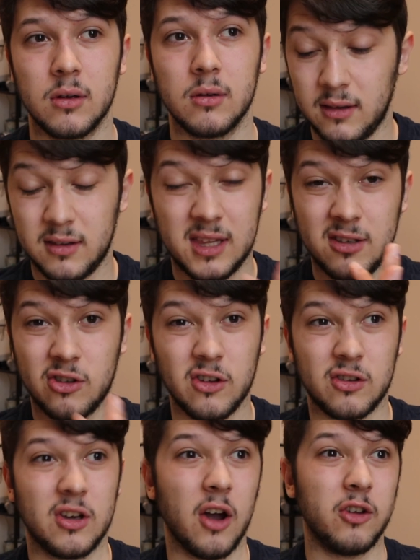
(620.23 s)
And this
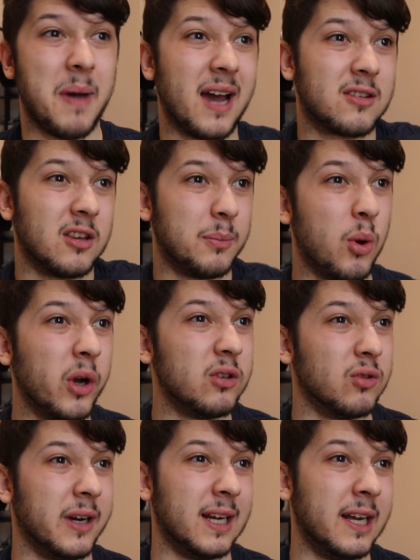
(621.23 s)
just goes back to the point,
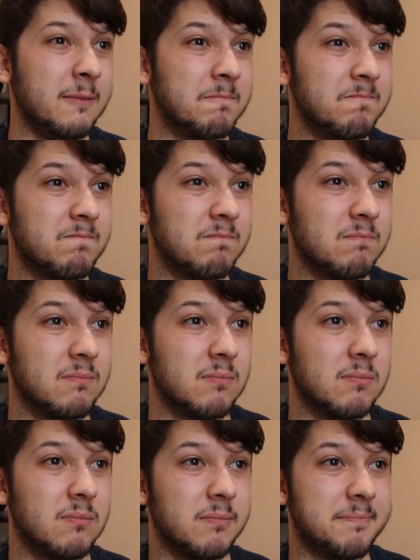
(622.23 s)
really.
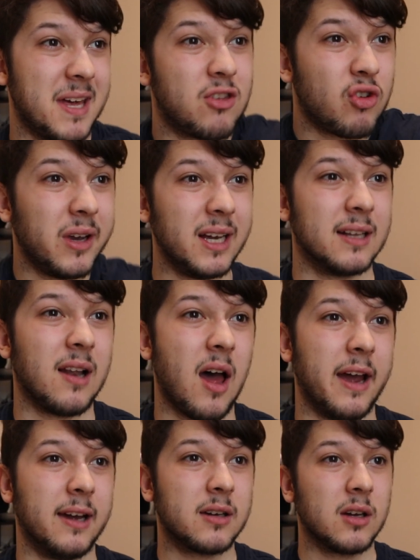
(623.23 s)
They're treated
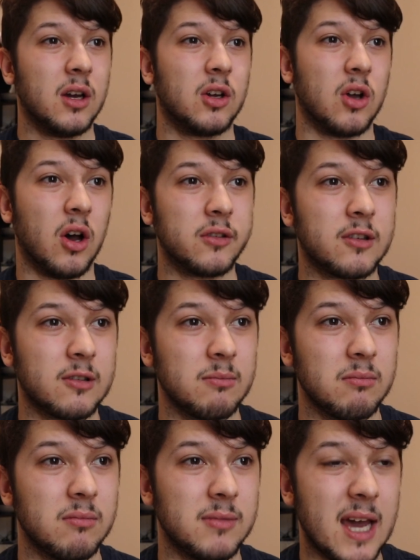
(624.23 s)
like gods.
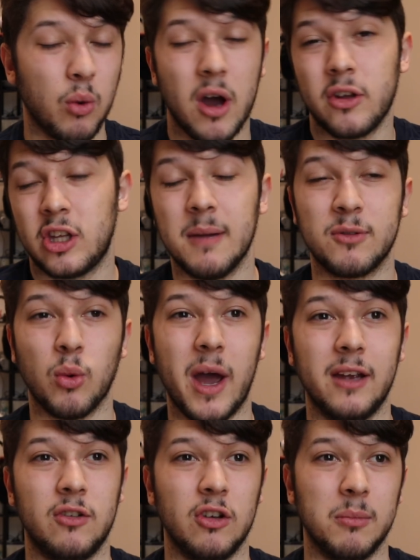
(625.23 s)
They're worshipped
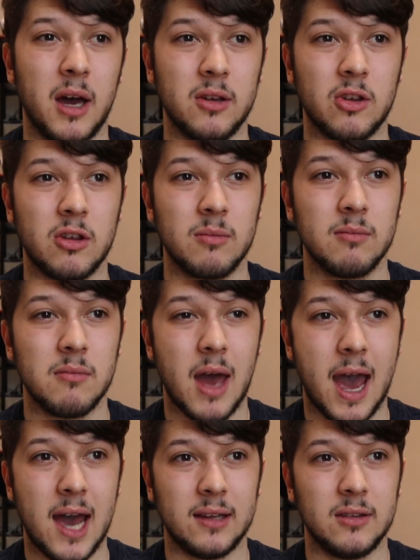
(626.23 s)
way too much,
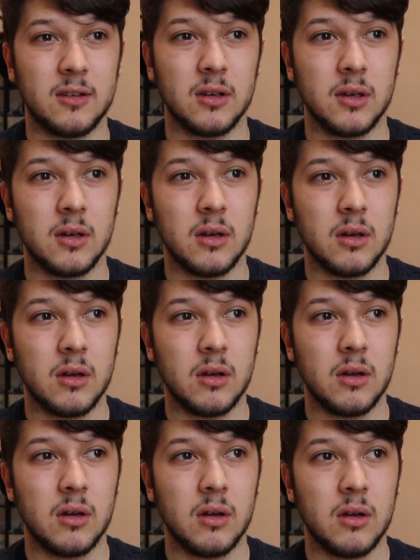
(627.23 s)
and
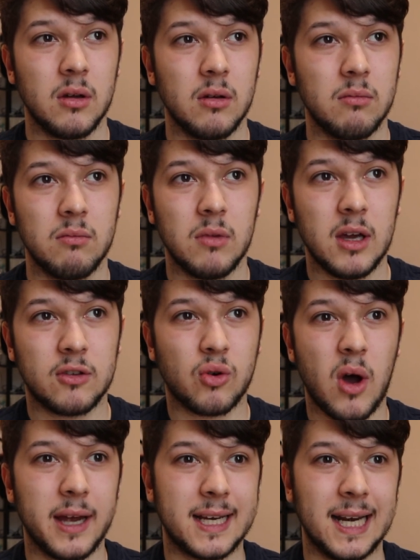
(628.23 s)
it's
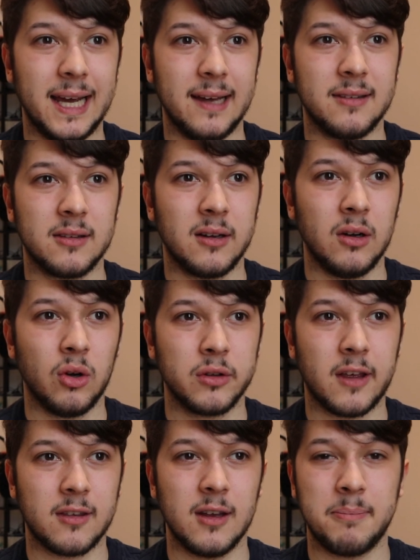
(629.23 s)
quite clear that the law
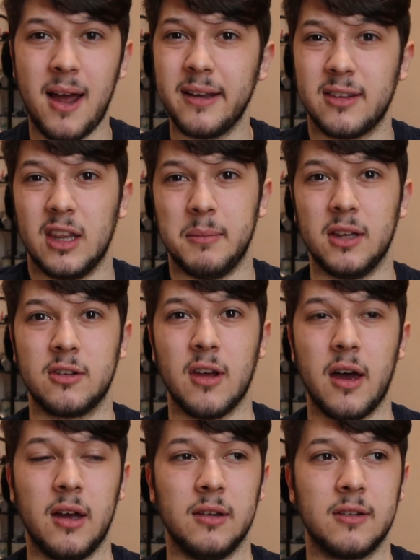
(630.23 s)
doesn't apply to them in
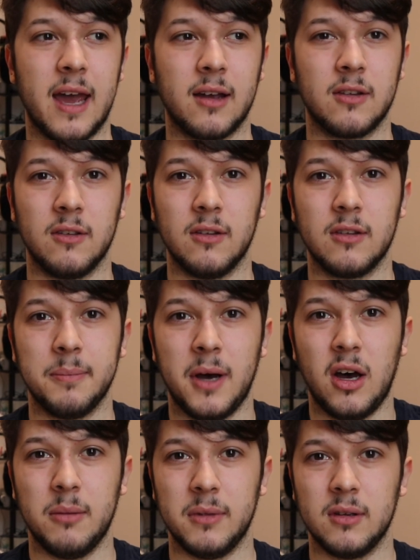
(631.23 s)
certain sectors and
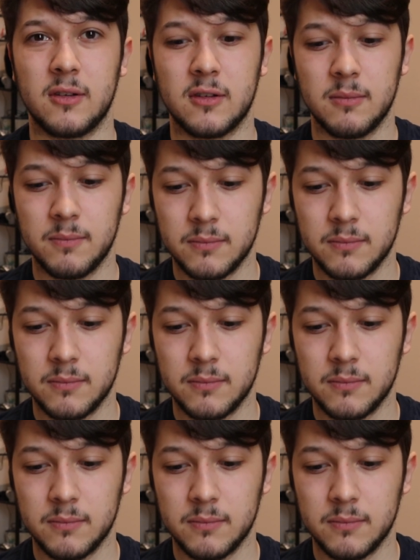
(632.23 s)
departments.